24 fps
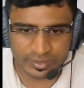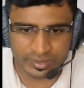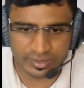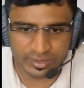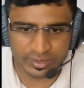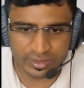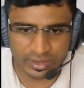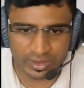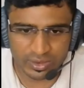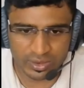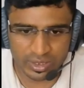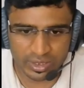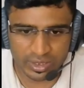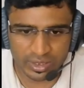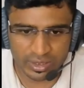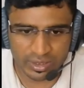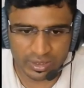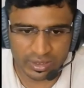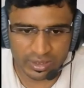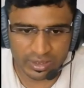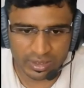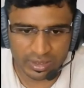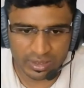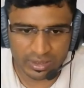okay,
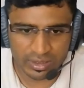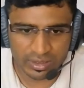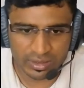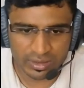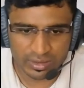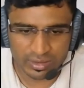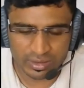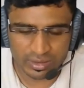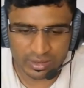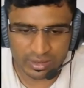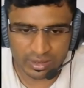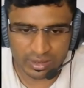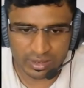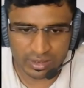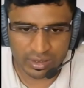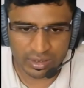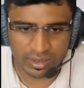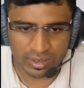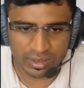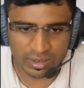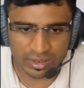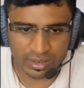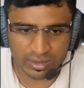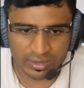
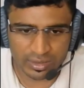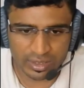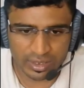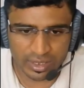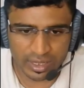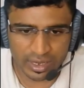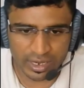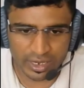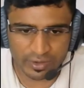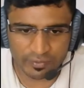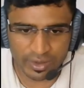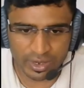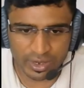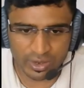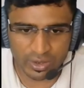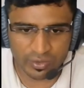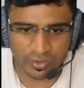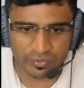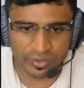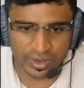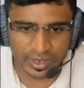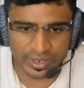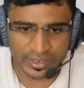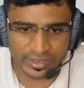the current value
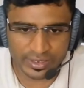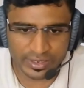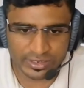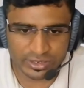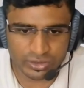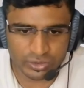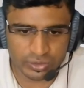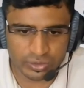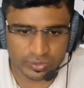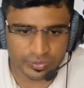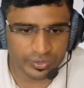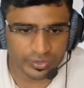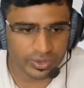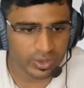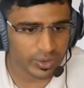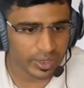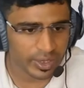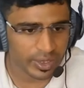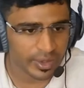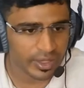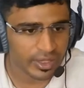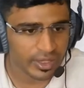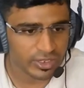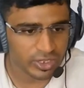of I is 2.
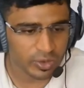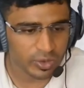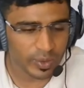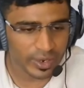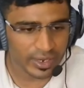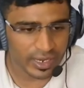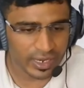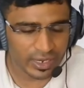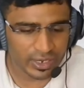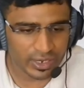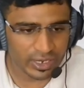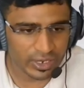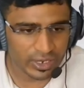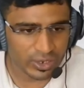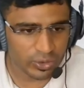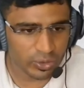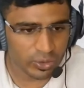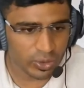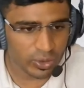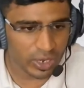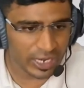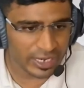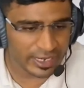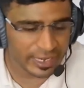Okay, so what I need to do,
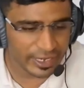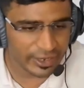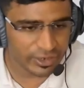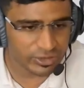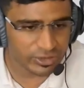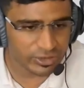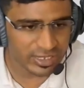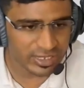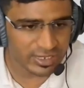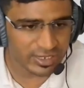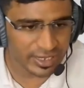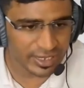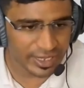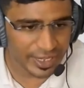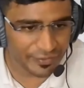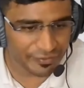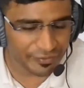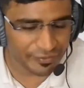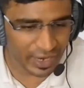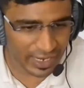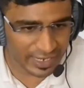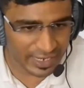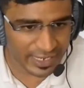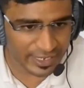I need to check
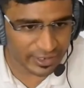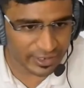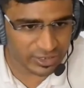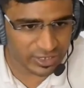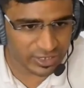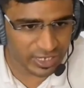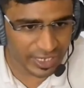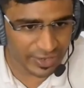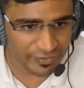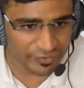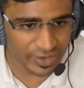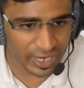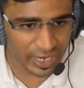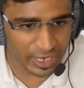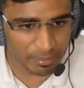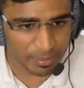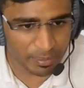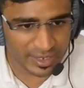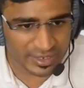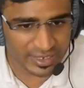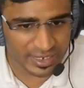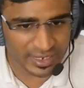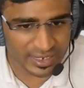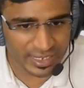if n
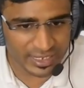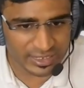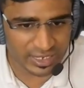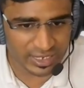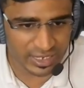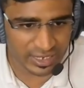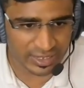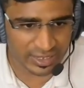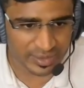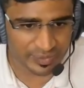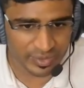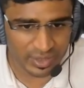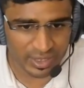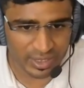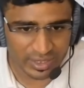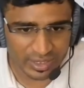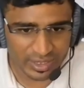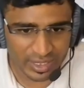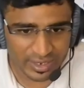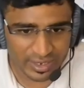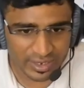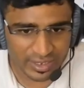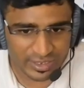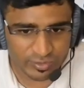percentage I,
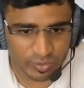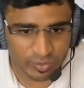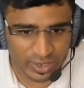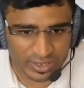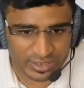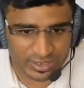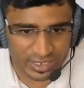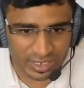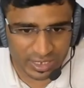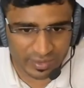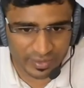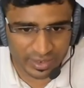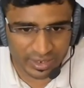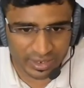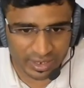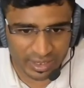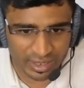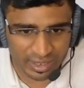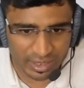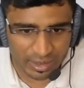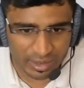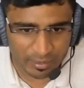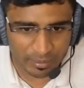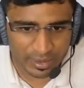n is what, 7
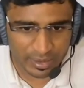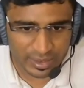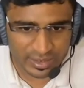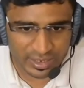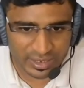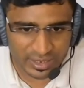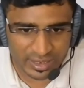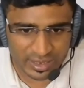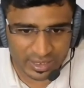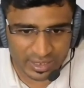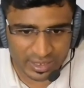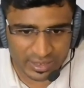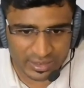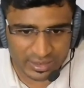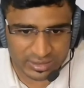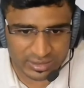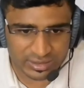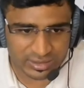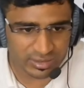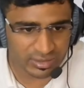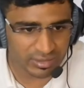percentage